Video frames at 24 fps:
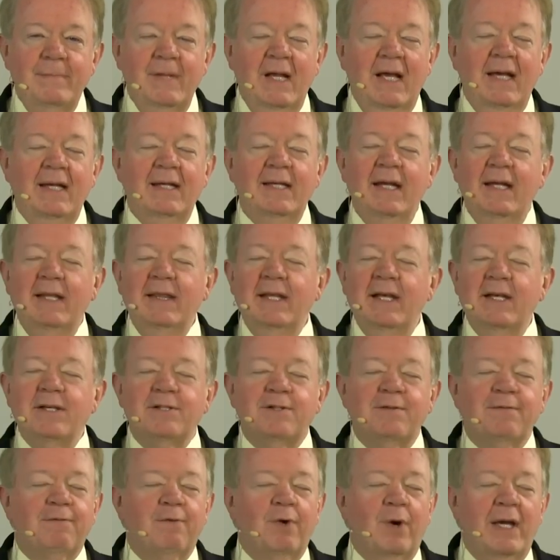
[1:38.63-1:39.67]
And in
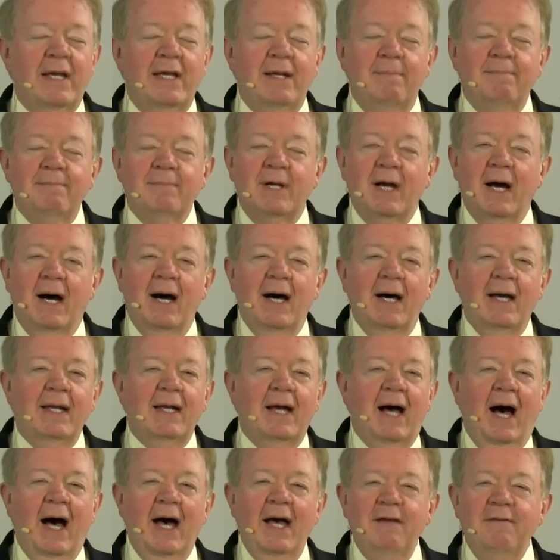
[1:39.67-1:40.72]
this freedom, God,
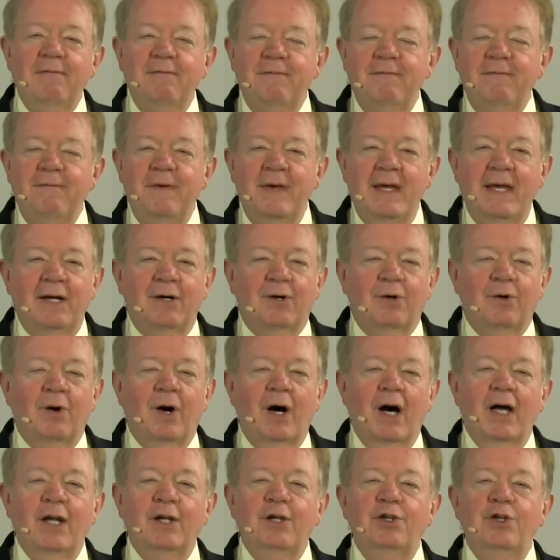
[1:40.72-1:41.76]
I feel
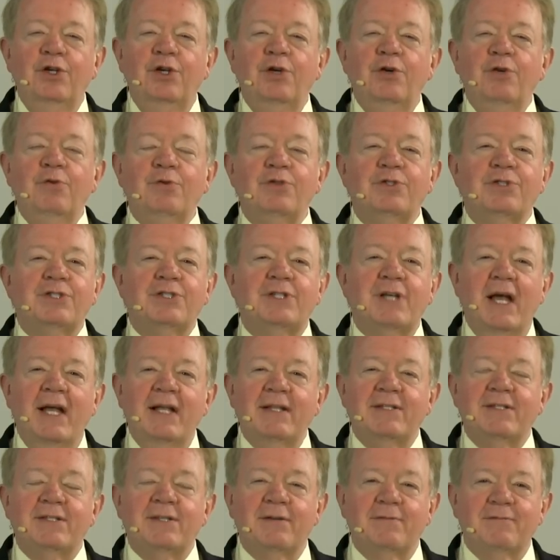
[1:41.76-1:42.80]
a new
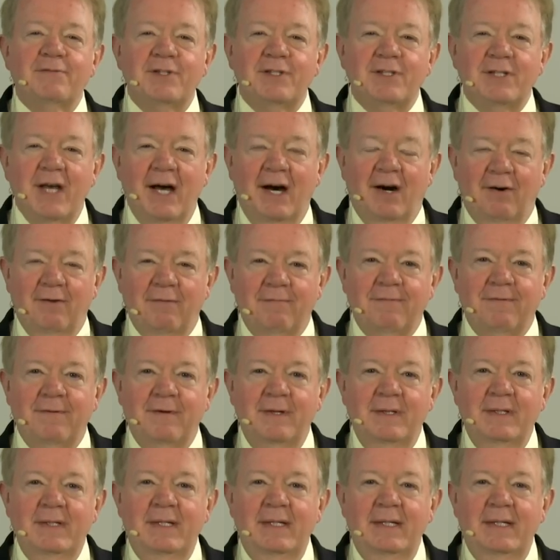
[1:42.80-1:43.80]
sense of self,